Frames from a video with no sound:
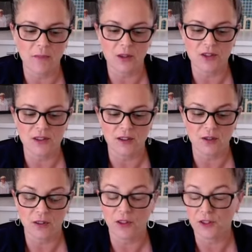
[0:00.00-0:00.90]
there's
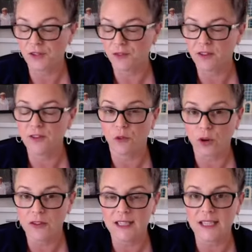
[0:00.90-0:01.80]
there there's is
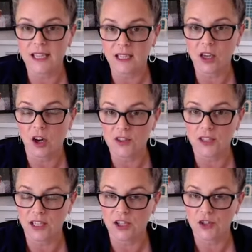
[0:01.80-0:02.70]
for the skin
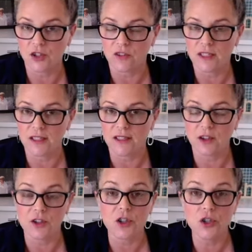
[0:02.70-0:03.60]
consultation services, and
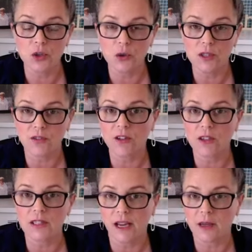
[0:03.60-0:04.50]
there's two
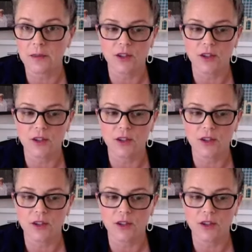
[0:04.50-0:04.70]
different types.